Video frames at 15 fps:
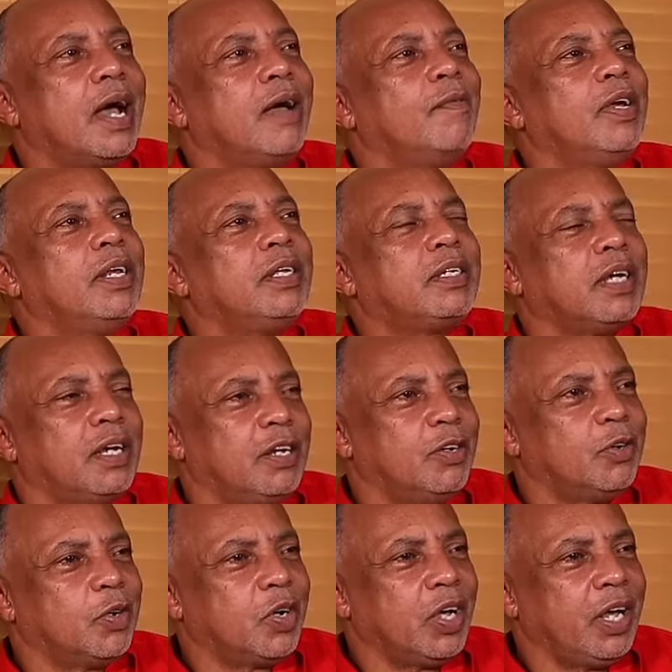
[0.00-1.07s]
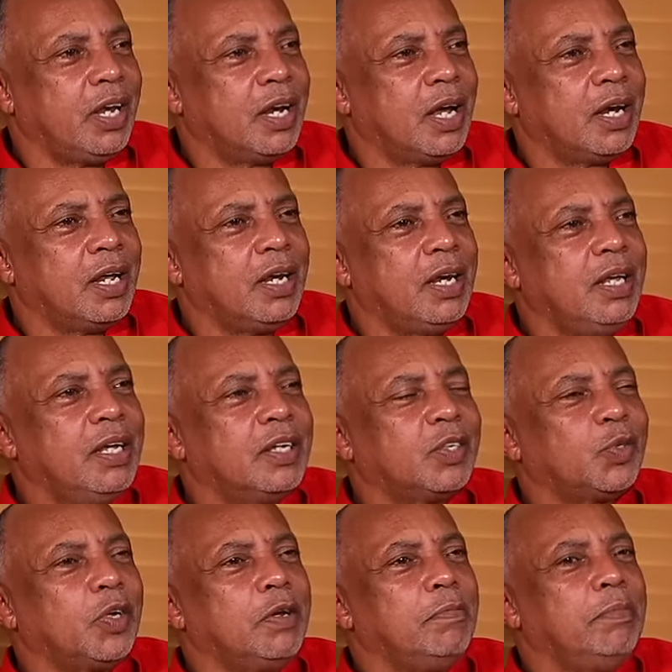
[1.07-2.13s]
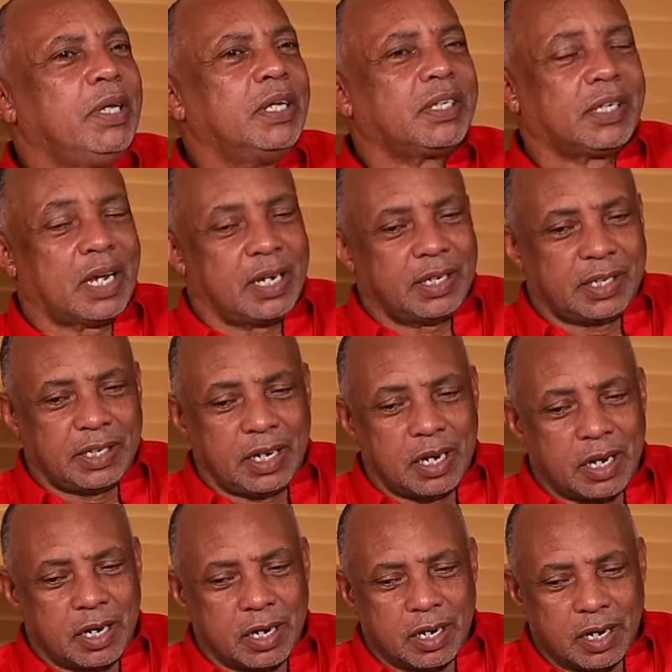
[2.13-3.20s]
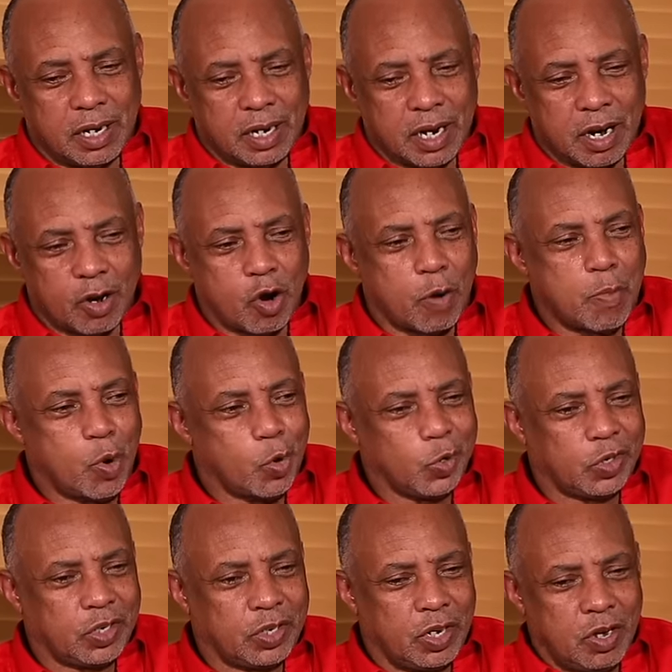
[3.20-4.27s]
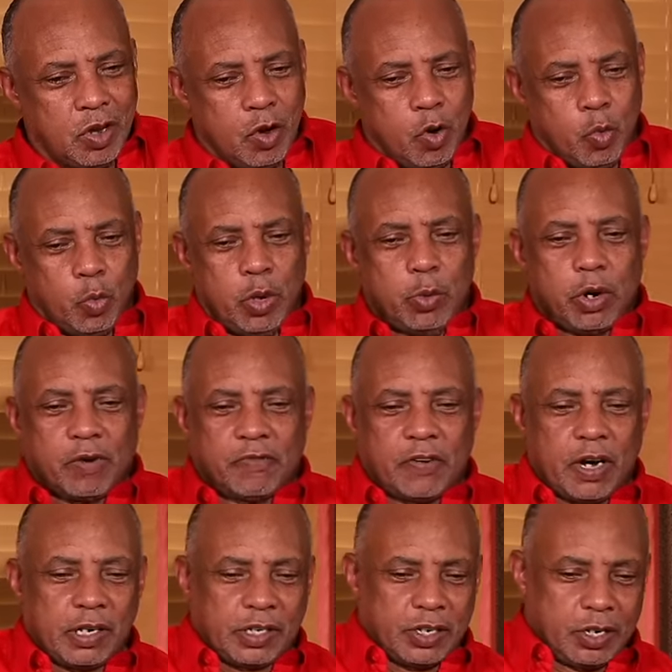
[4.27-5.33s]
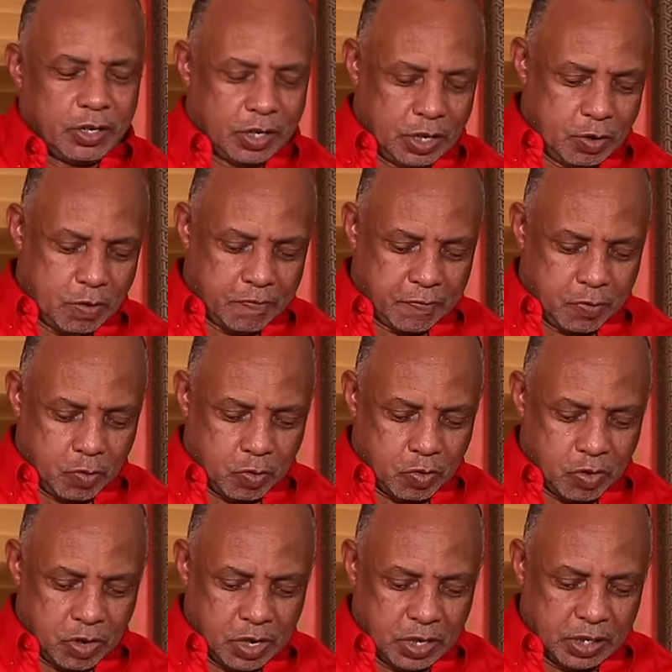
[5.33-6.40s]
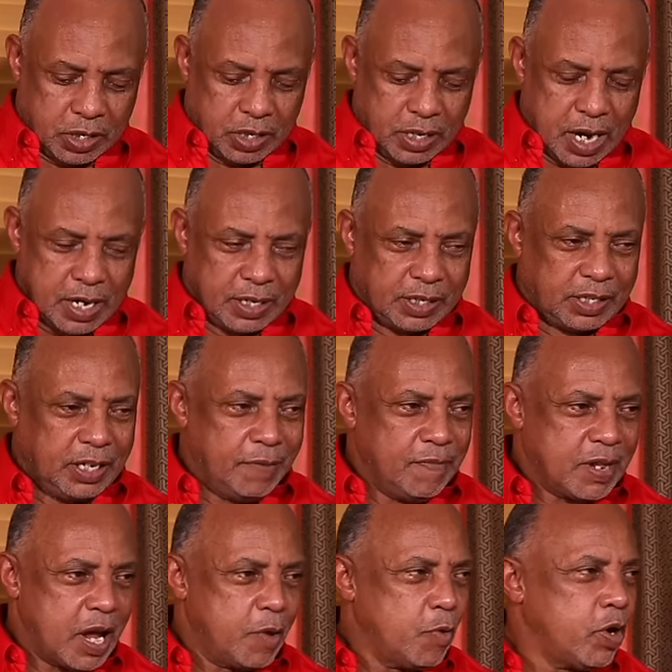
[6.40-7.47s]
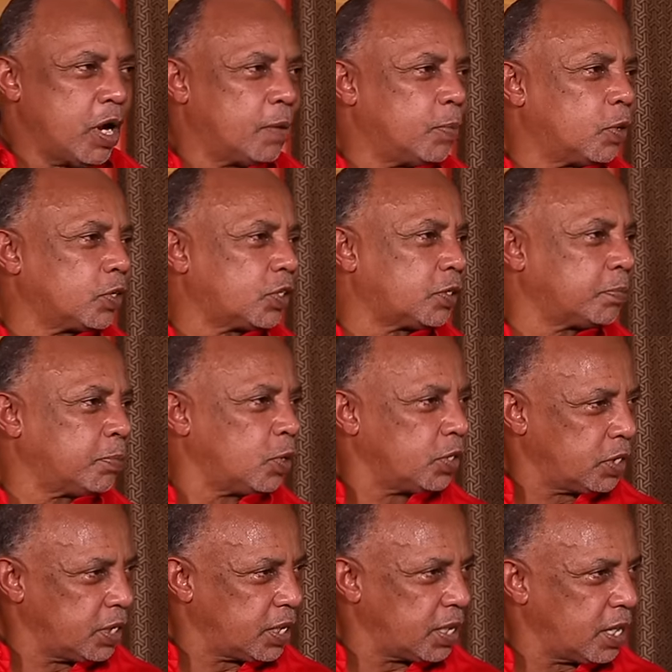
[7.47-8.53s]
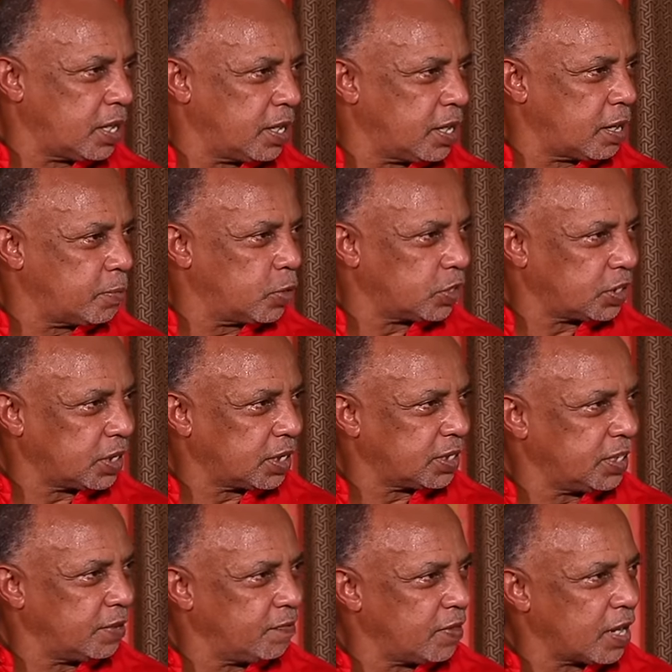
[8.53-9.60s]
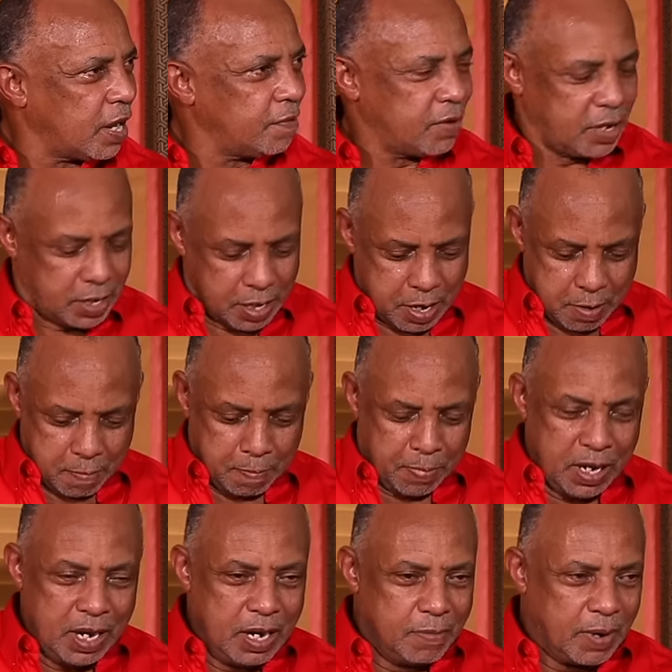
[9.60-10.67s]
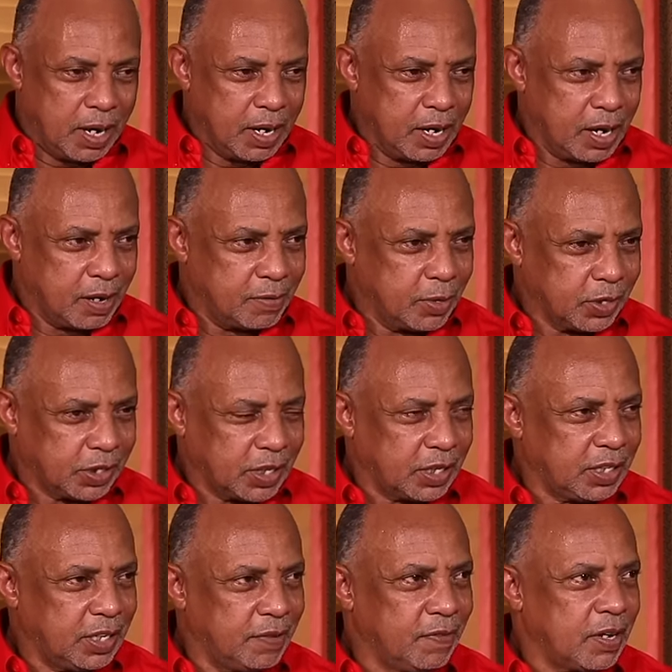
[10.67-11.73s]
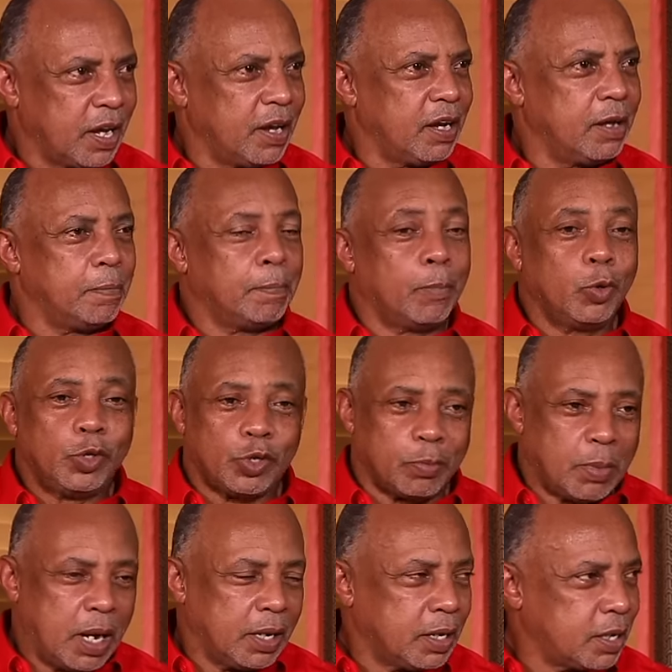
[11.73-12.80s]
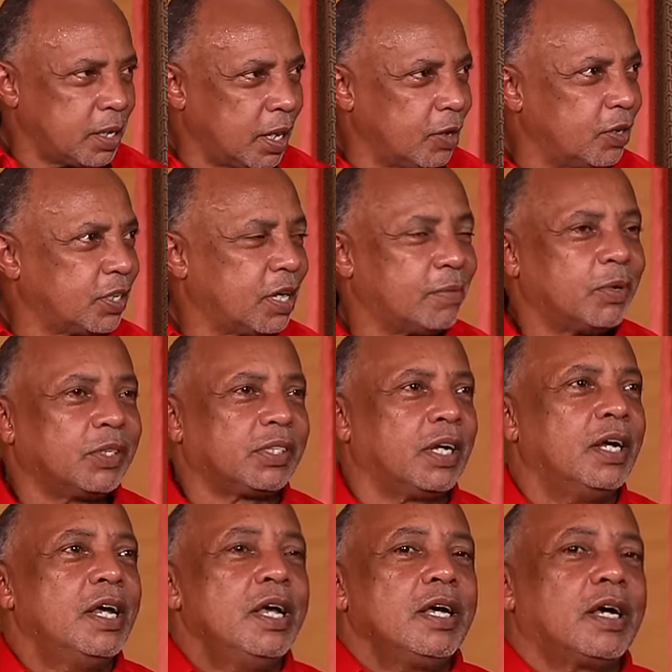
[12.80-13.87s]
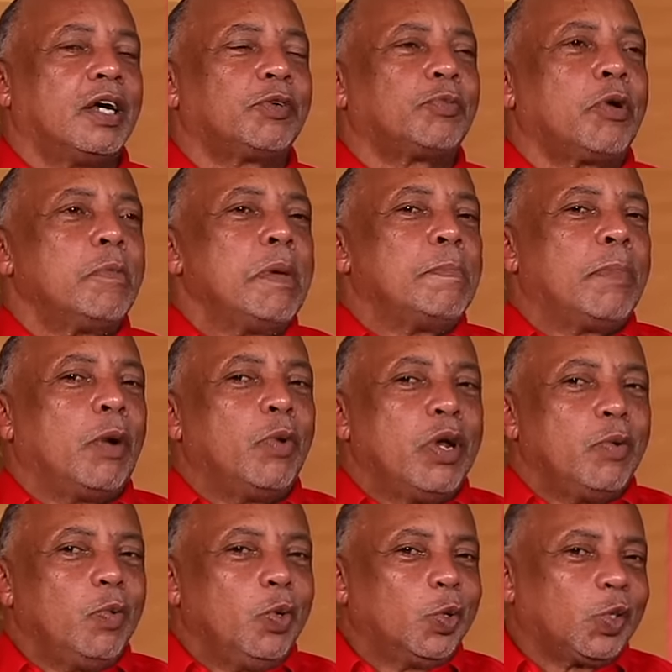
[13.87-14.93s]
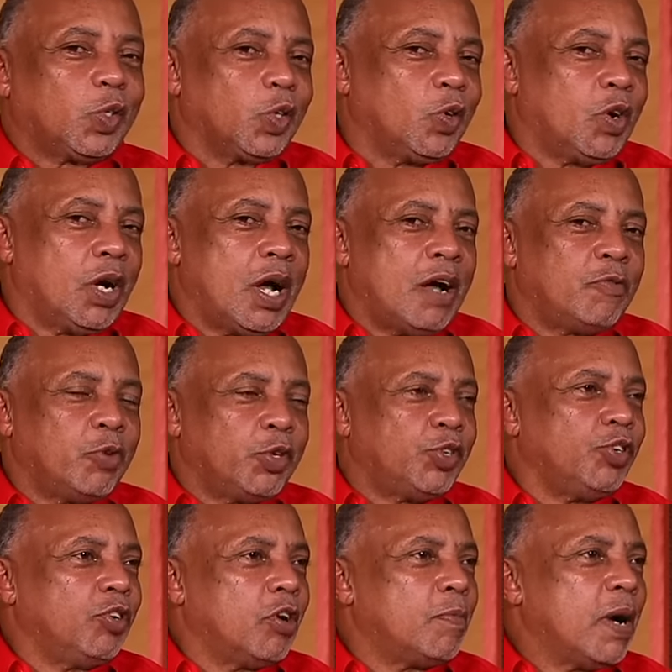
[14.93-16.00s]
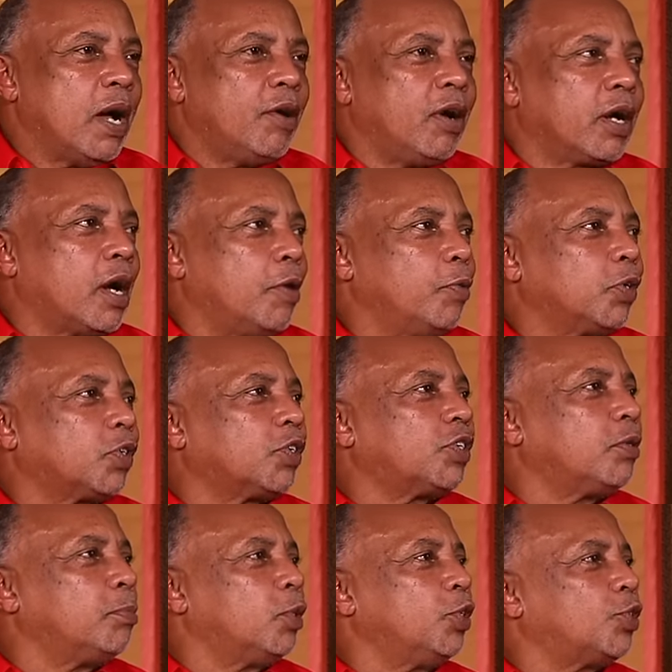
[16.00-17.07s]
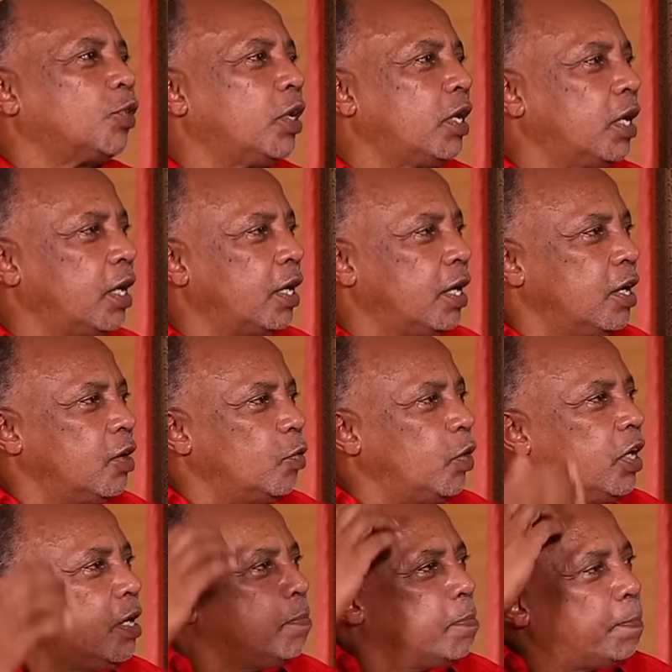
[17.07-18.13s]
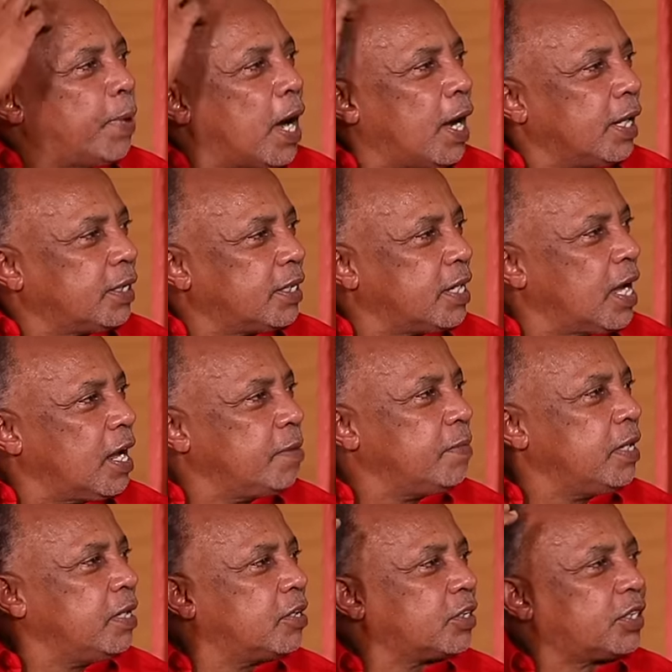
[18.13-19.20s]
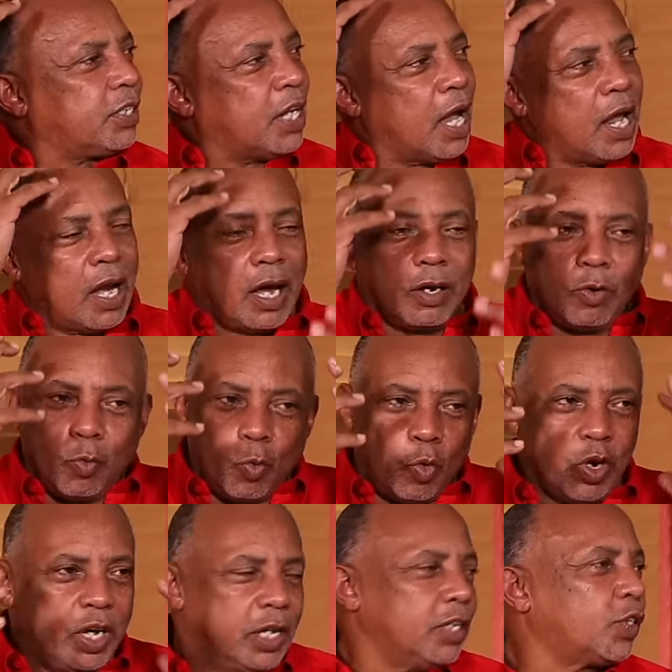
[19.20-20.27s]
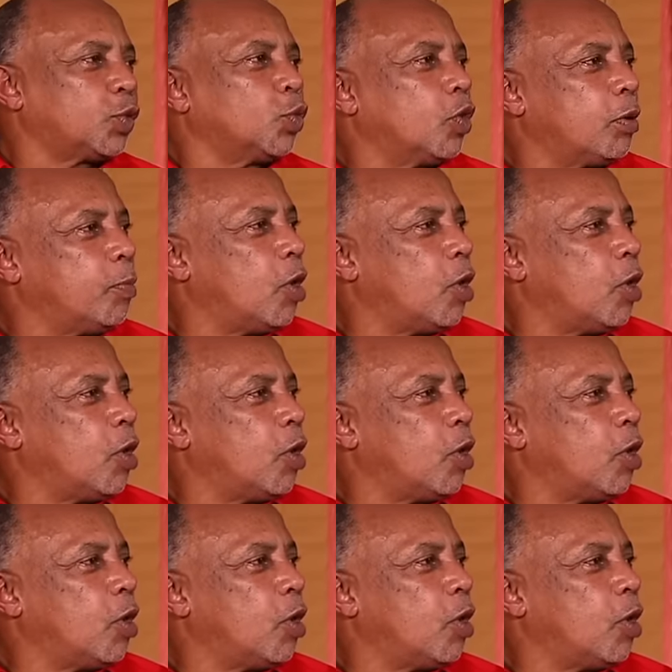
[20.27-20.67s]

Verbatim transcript: I will tell you, in the days when Bass Odyssey come out, we were fortunate enough to, at the same time, we have boss, Bunty Killer in the bus at the same time there. Beanie Man in the bus at the same time there. Buju Banton in the bus. Because we remember when we used to go half with you go buy a record, we used to see Buju in there. With him parting and him hairstyle and real soul